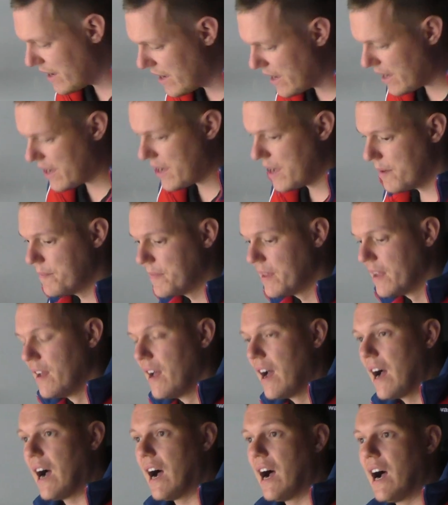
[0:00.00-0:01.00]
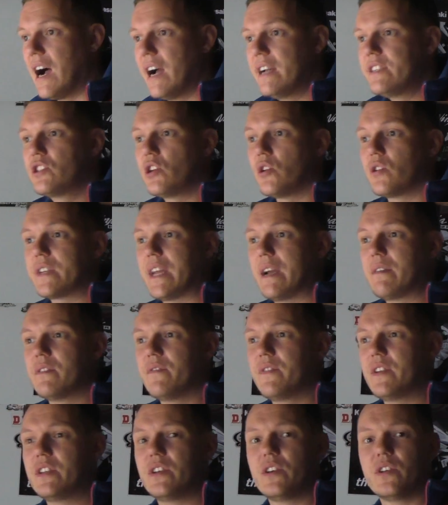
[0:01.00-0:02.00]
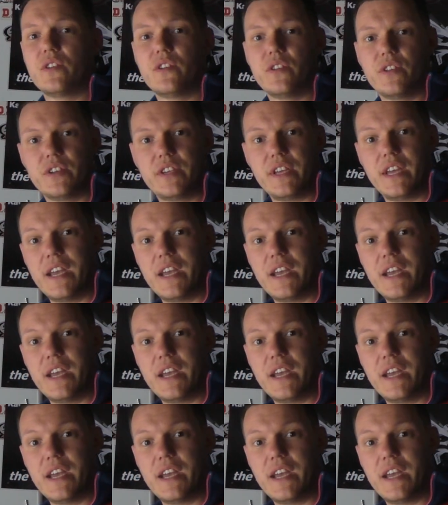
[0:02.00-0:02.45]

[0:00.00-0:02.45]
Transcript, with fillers: Um, I took down a video the other